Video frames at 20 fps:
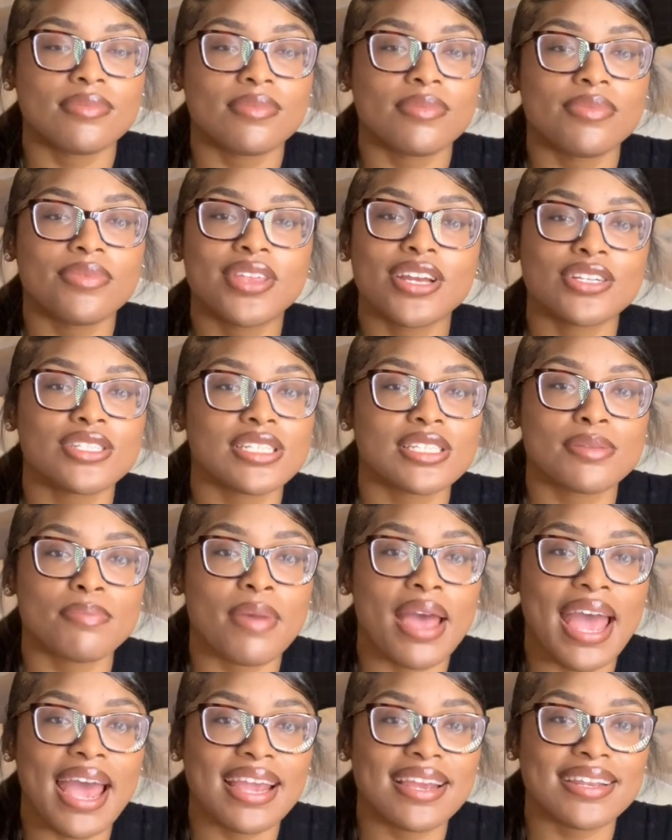they're just
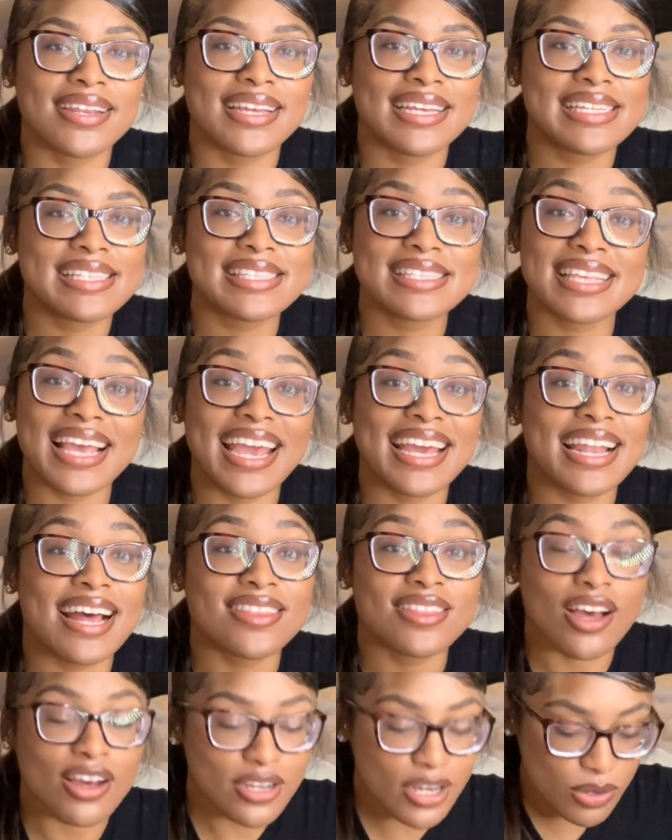magnets and I
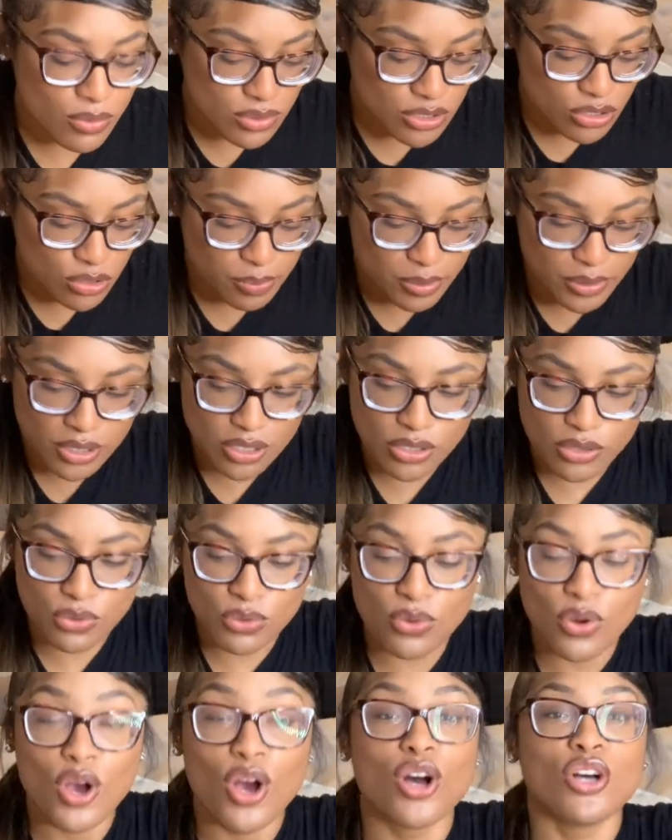thought they were super
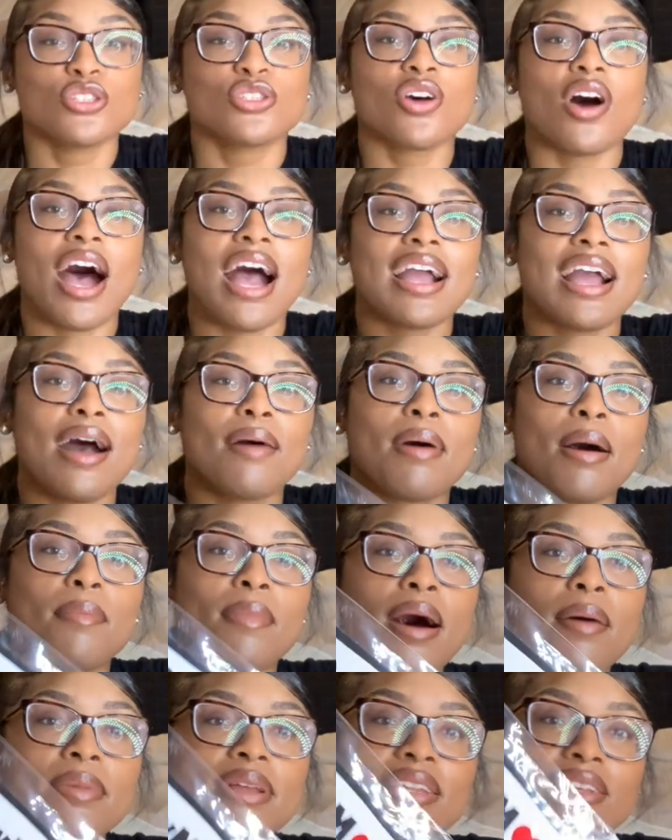cute. So I got my
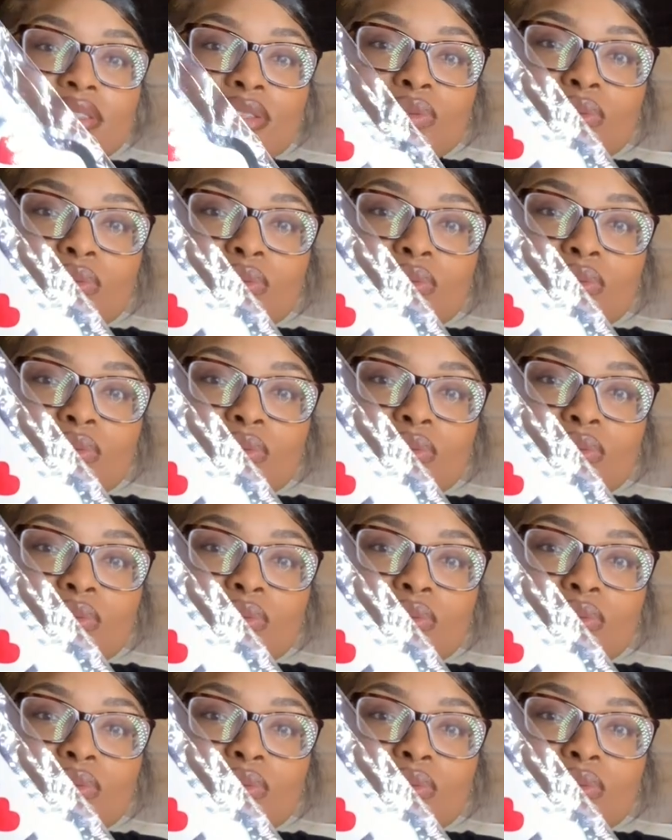mama this